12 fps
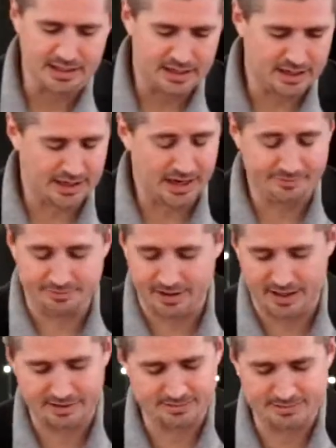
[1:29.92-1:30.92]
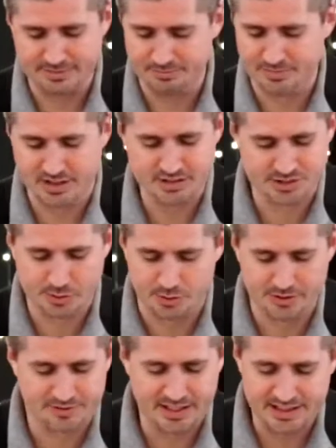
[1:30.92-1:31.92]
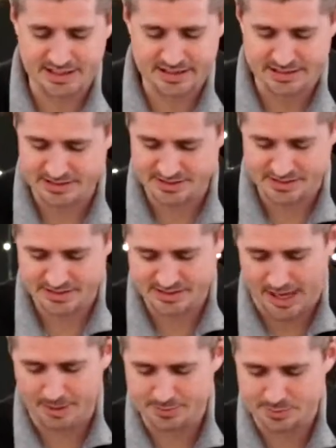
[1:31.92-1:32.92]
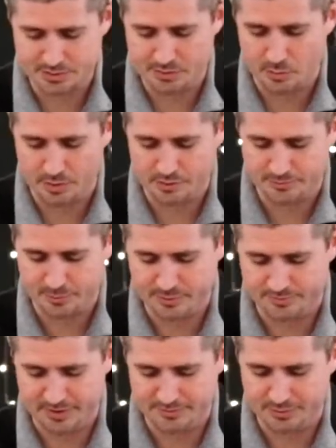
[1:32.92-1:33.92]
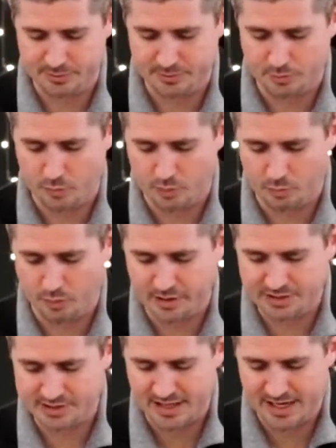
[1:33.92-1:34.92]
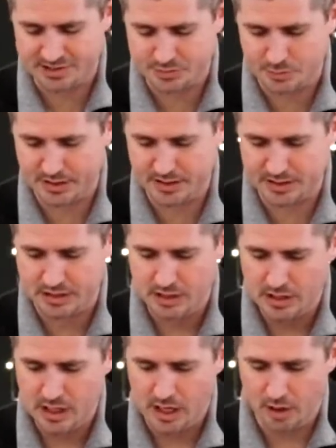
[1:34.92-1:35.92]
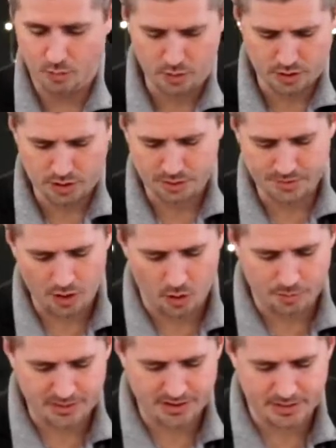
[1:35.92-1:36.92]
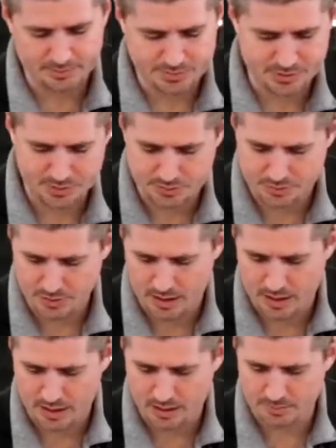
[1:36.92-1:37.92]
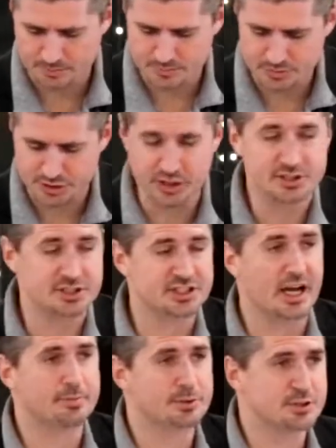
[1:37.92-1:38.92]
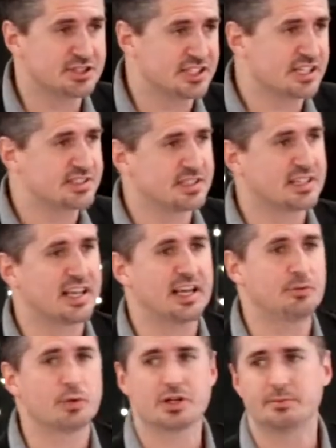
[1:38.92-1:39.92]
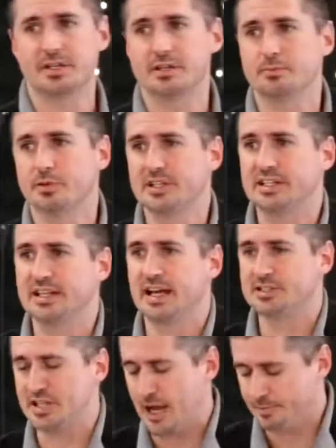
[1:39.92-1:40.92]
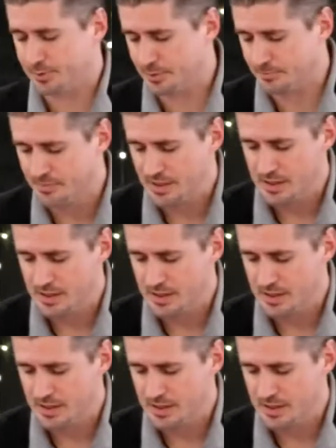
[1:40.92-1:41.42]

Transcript: Uh, I've, I've, the story of Gideon is, is absolutely wonderful. If, if you weren't with us last week, uh, we're going to be opening up to um, Judges chapter six again. We're going to be completing that chapter.